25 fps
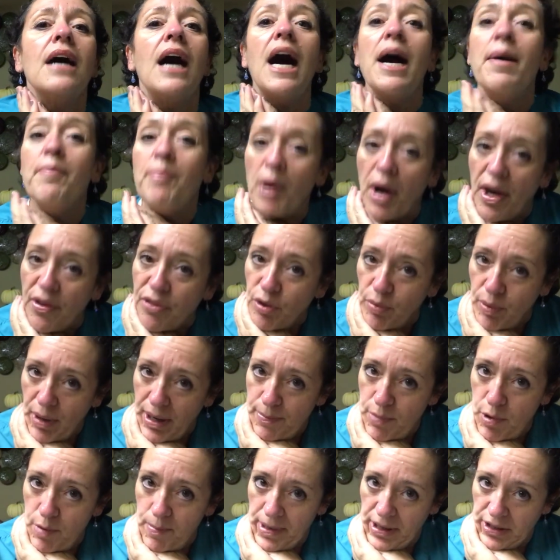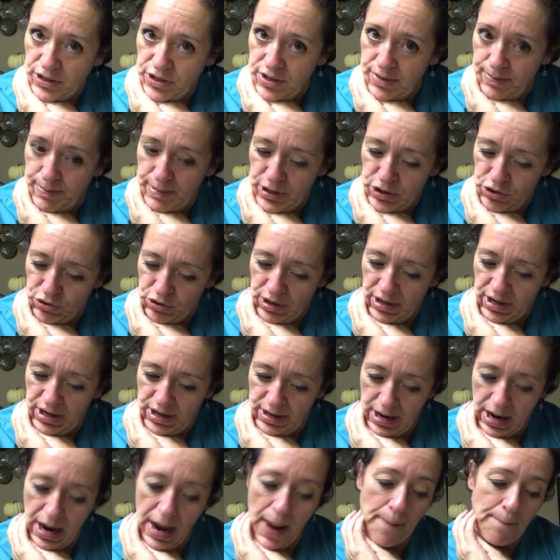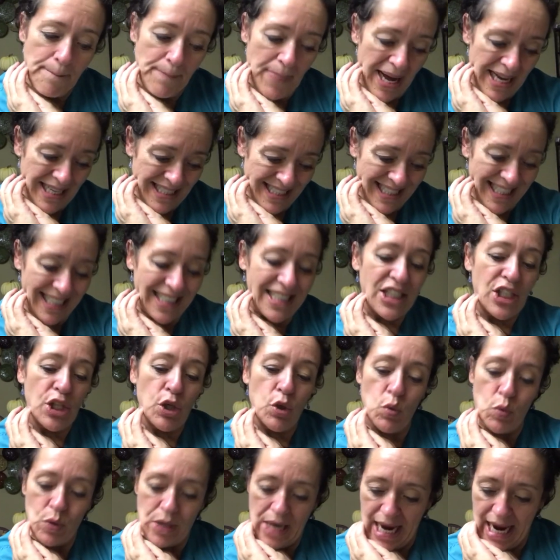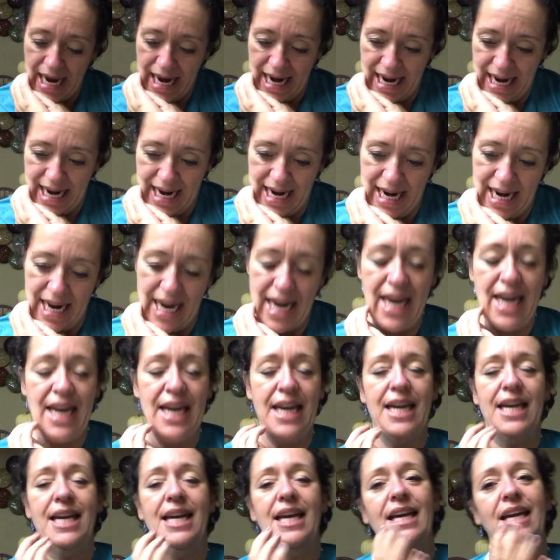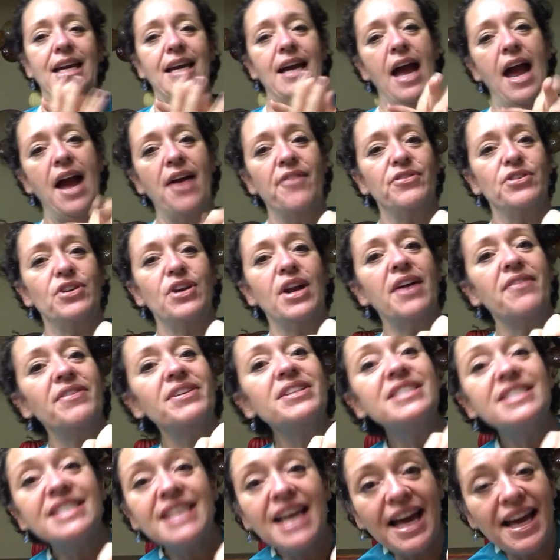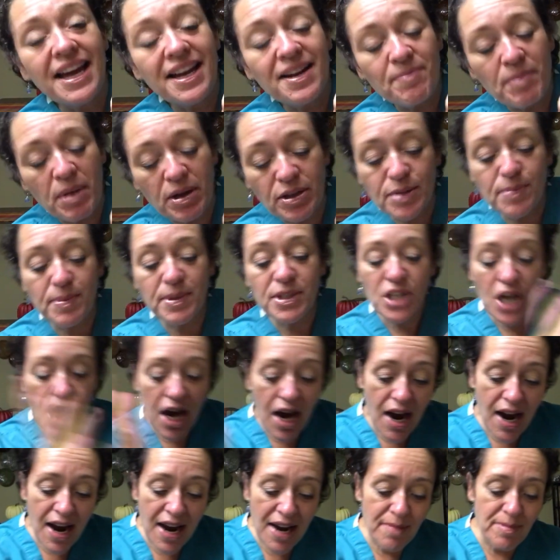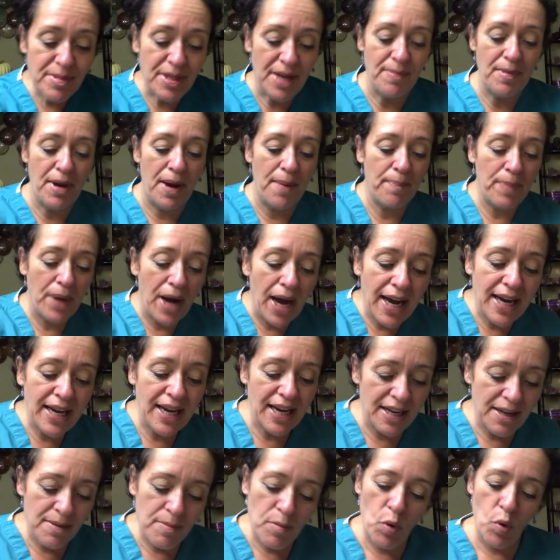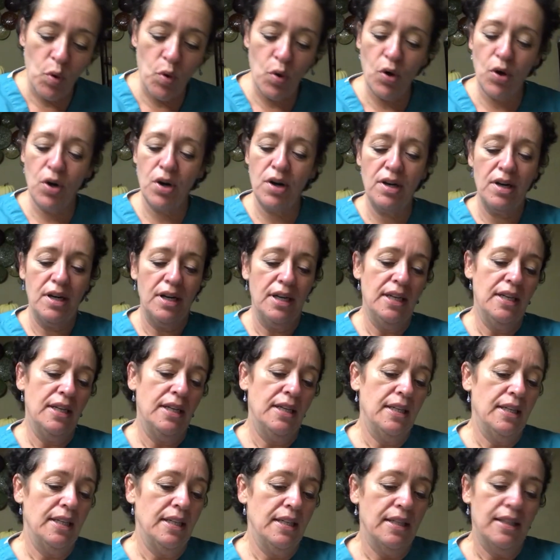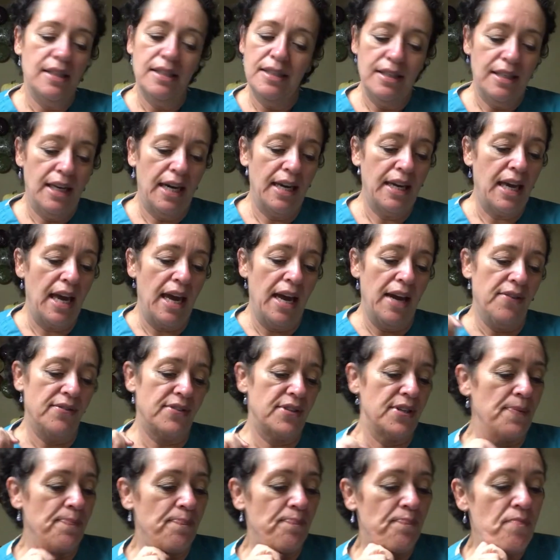I bought the Rainbow Melts mystery basket today. After having said multiple times, I'm not buying anymore, I caved.